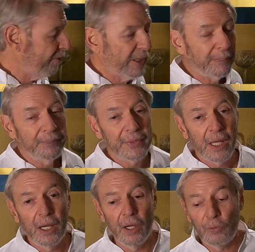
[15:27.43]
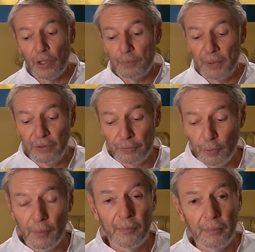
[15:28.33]
giving recipes
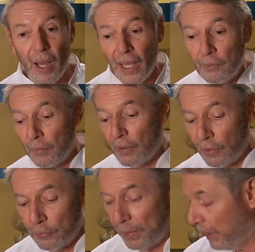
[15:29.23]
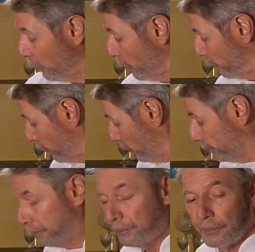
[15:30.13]
from my, my recipe and
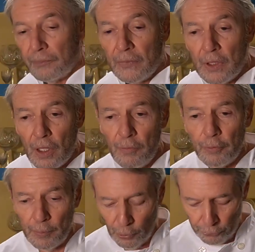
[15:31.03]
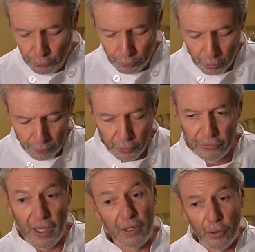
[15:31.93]
also from those two
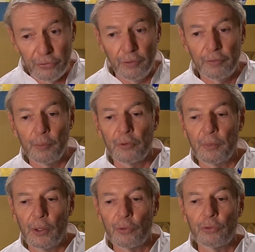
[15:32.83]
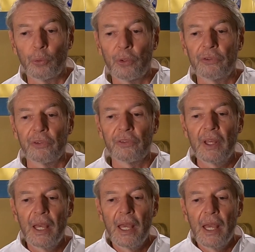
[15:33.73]
cookbooks and also from some other sources.